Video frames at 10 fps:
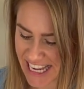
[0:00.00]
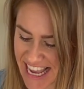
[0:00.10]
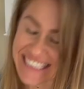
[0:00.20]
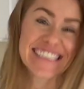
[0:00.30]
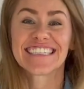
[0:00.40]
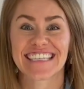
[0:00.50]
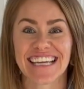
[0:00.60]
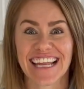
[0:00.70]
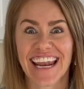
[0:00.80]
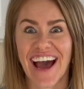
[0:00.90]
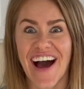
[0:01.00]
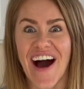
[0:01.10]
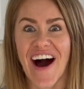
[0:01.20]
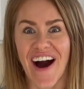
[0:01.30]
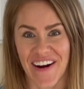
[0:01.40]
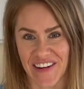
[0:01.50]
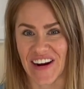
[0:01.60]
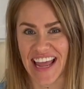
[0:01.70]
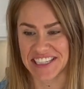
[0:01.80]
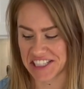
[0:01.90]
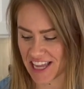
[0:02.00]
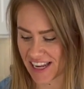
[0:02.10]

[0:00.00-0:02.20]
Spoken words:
tasting our creation.